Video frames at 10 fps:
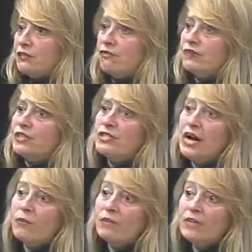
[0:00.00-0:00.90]
fish
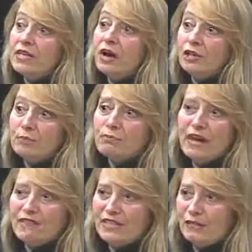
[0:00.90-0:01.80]
out the other
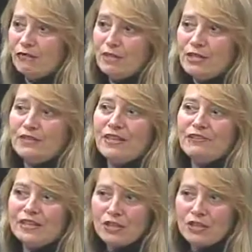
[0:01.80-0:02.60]
private information that they yes.